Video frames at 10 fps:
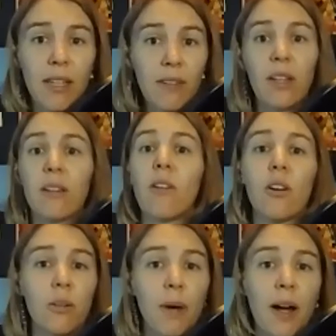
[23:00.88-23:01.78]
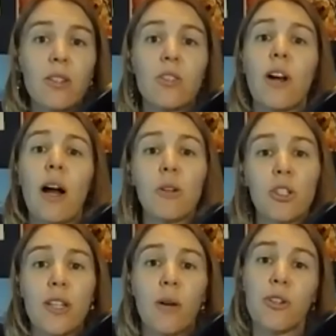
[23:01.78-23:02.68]
given long-term houses, or how much
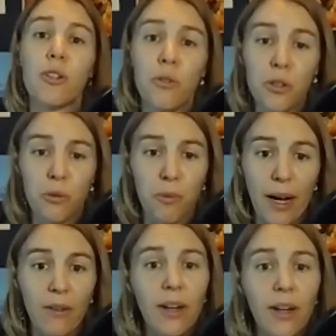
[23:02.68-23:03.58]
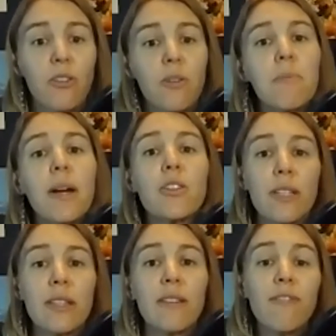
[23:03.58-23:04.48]
does that reduce the rate, right? You should be
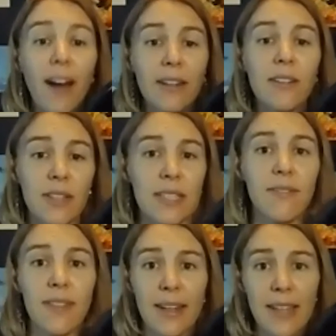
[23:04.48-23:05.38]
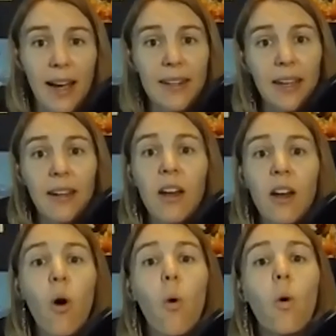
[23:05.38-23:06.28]
measuring the effectiveness of that tactic.
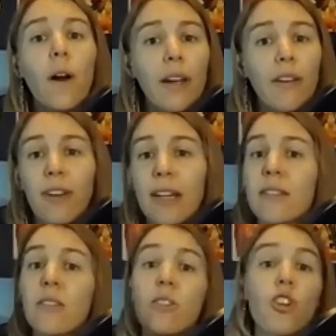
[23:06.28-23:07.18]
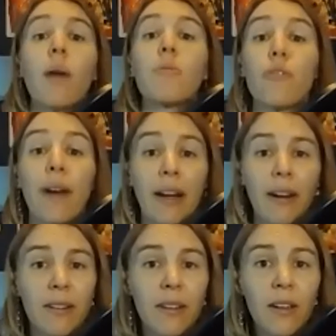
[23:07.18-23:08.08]
Or if it's job
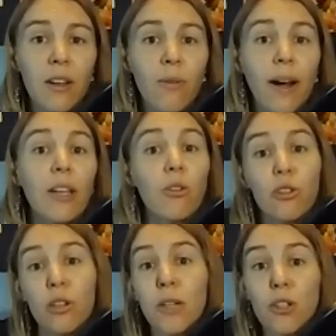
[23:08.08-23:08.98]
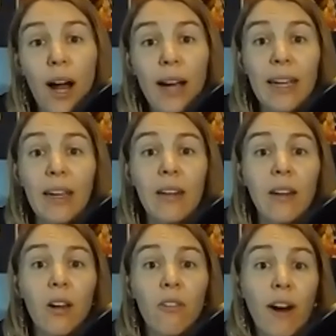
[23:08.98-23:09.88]
training, right? You should be tracking
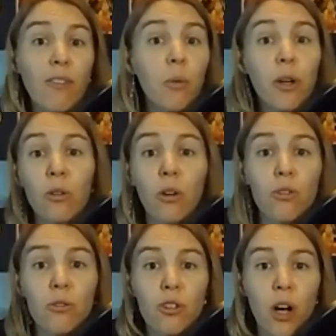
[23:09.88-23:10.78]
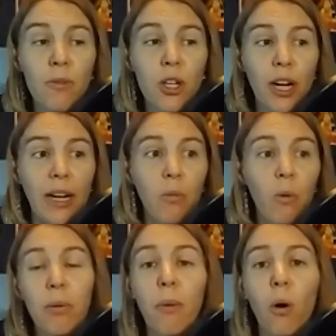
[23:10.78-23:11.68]
for everyone who goes through the job training,
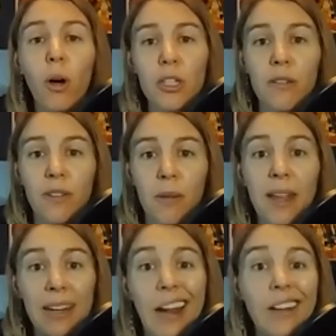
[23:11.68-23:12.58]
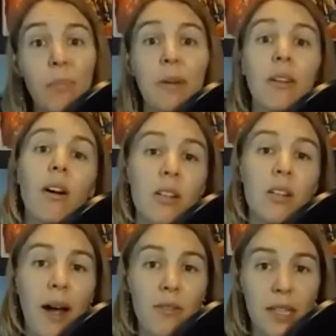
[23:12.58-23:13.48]
what proportion of them then end up in
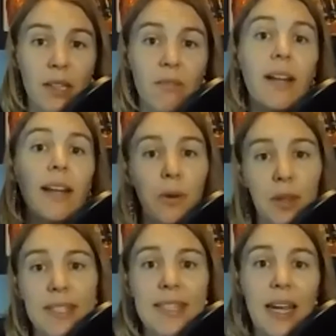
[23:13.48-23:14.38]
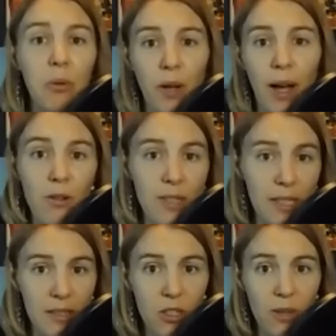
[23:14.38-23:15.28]
long-term housing, right? Like with a stable
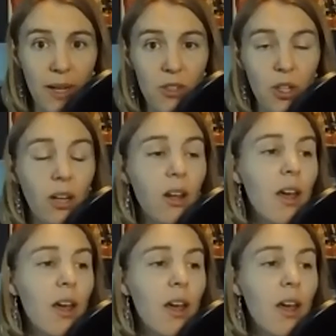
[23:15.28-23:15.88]
housing situation.